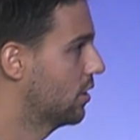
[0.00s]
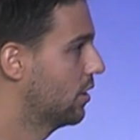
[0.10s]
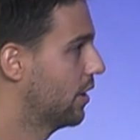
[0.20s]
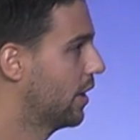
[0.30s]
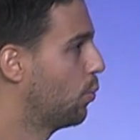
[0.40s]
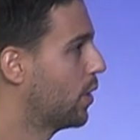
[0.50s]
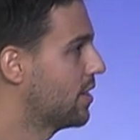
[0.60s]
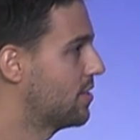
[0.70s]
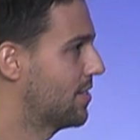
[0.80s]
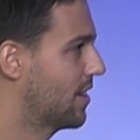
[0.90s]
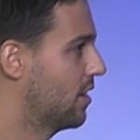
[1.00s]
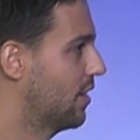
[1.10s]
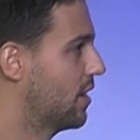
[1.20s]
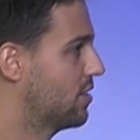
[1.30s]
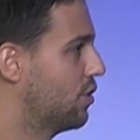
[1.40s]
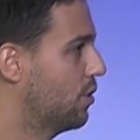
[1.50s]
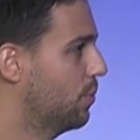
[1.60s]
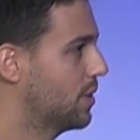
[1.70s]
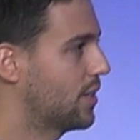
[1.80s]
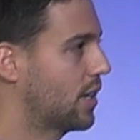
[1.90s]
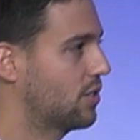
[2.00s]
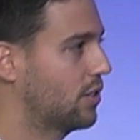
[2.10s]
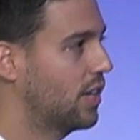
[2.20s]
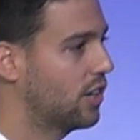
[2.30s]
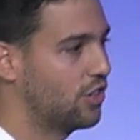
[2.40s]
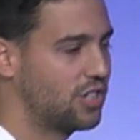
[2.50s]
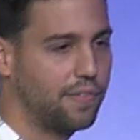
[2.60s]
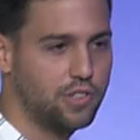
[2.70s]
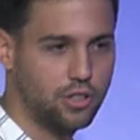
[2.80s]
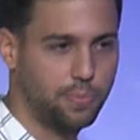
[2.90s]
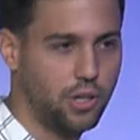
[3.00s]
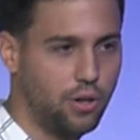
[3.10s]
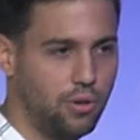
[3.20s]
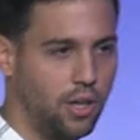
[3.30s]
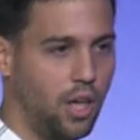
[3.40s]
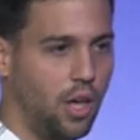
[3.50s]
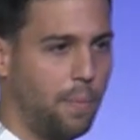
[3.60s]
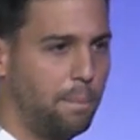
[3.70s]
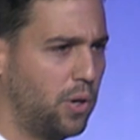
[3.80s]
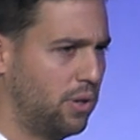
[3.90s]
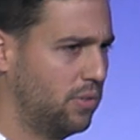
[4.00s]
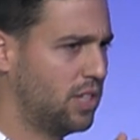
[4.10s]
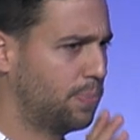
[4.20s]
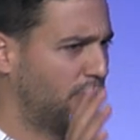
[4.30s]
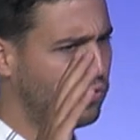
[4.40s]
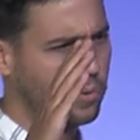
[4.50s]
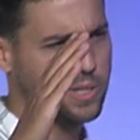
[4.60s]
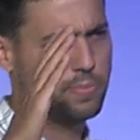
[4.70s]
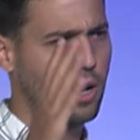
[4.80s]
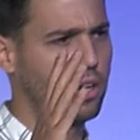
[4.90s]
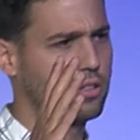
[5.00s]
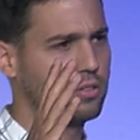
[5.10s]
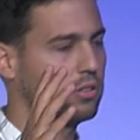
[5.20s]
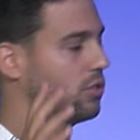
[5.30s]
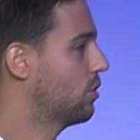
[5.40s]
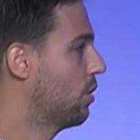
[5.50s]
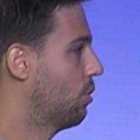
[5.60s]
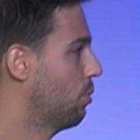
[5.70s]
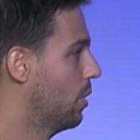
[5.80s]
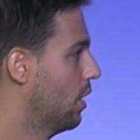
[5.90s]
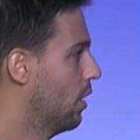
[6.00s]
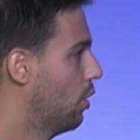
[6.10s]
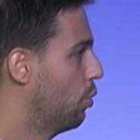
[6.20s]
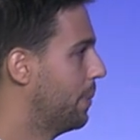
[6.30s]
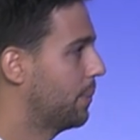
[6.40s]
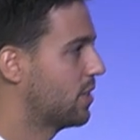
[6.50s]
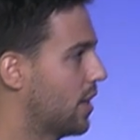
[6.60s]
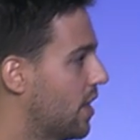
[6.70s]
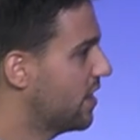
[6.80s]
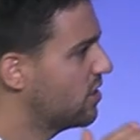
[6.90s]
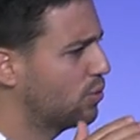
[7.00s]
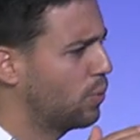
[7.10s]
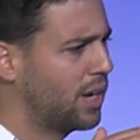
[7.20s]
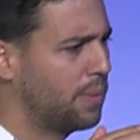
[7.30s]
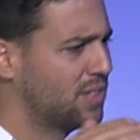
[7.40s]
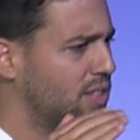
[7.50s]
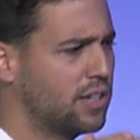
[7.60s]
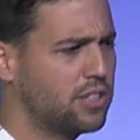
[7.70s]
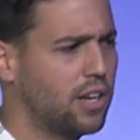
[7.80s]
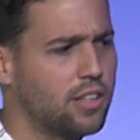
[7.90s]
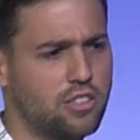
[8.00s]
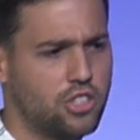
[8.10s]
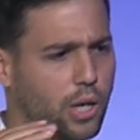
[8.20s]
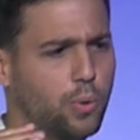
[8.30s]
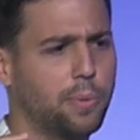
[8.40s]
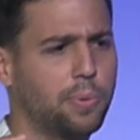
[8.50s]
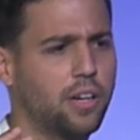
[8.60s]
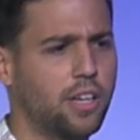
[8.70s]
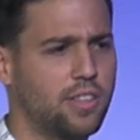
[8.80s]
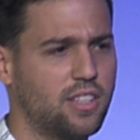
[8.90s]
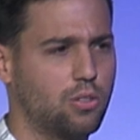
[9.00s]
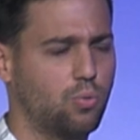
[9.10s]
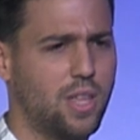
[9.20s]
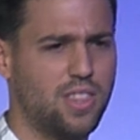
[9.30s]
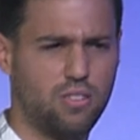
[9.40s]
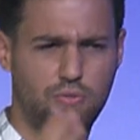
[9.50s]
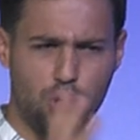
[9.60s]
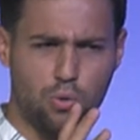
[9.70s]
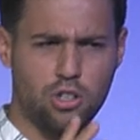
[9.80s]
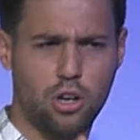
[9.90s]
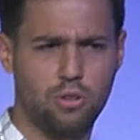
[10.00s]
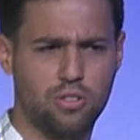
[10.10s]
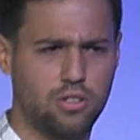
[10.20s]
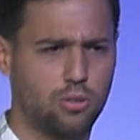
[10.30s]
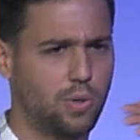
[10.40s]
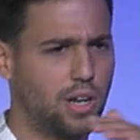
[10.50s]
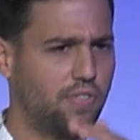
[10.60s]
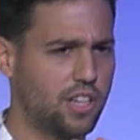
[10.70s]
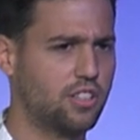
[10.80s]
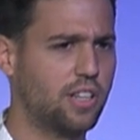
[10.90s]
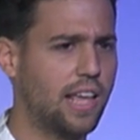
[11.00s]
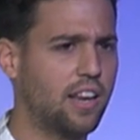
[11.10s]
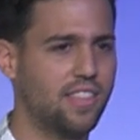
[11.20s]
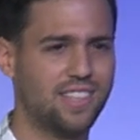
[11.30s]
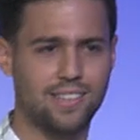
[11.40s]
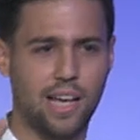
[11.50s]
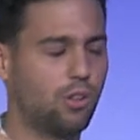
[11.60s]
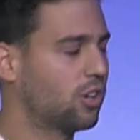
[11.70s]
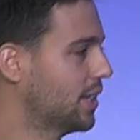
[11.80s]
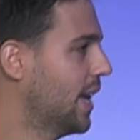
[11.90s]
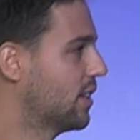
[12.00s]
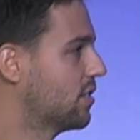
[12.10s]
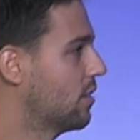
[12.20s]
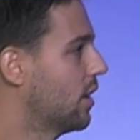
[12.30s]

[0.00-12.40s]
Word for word: Yeah. And what this is going to let us do is actually in our JavaScript code, put these performance marks. So we'll be able to say, this is when I'm instantiating this jQuery plugin, this is when this view shows, this is when I fetch the data, and this yeah. is how long it takes.